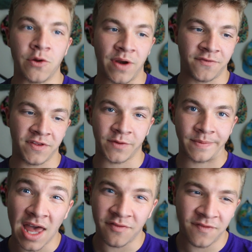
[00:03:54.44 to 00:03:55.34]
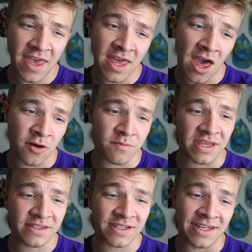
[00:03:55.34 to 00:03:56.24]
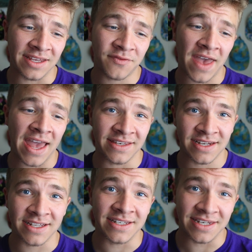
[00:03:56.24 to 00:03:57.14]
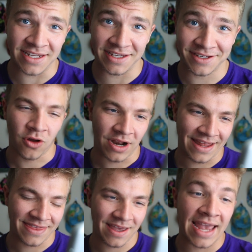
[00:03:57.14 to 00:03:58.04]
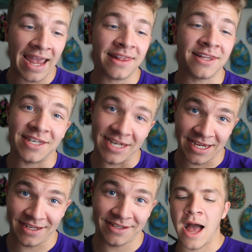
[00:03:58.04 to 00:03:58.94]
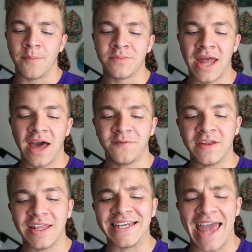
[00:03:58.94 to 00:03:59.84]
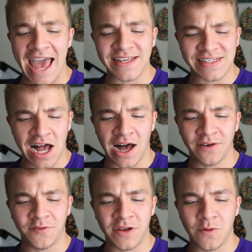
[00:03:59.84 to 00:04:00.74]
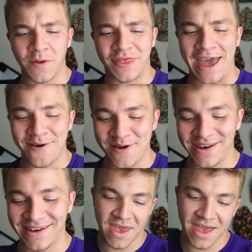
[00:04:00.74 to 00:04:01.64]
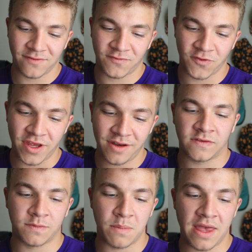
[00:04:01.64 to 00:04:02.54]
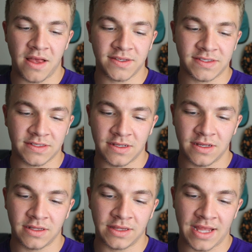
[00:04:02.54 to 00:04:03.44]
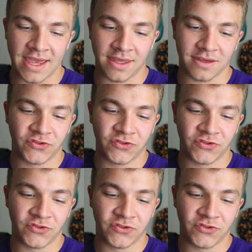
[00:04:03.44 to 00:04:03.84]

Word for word: are you ready for this one? Café, garmit, liv, and lidning. Hold on, I think and lidning. I'm not feeling as confident with that one. Manfred smells like